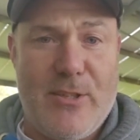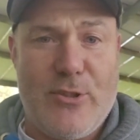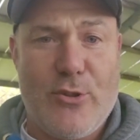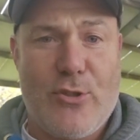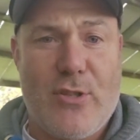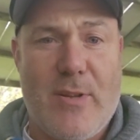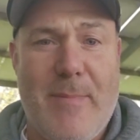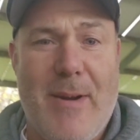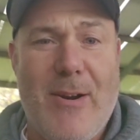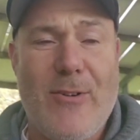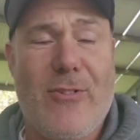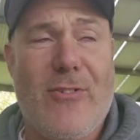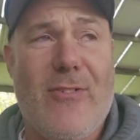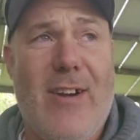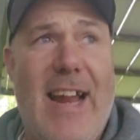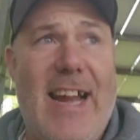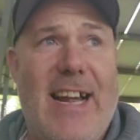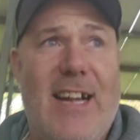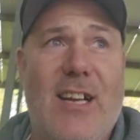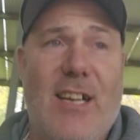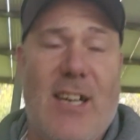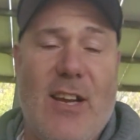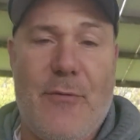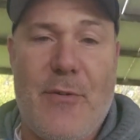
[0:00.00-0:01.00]
just the amount of
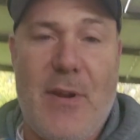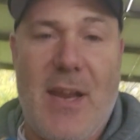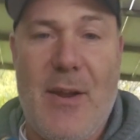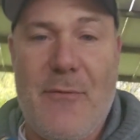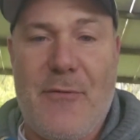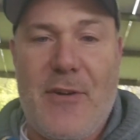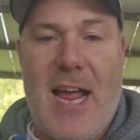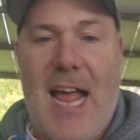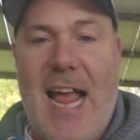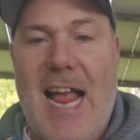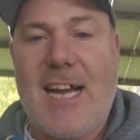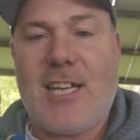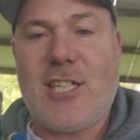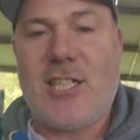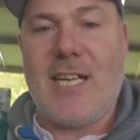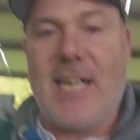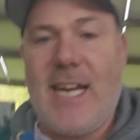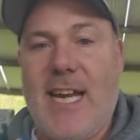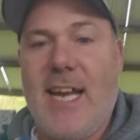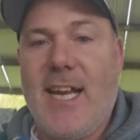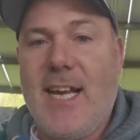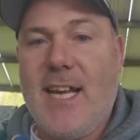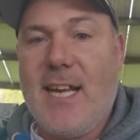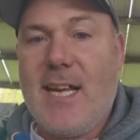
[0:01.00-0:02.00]
rain. Like if you
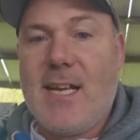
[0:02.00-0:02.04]
actually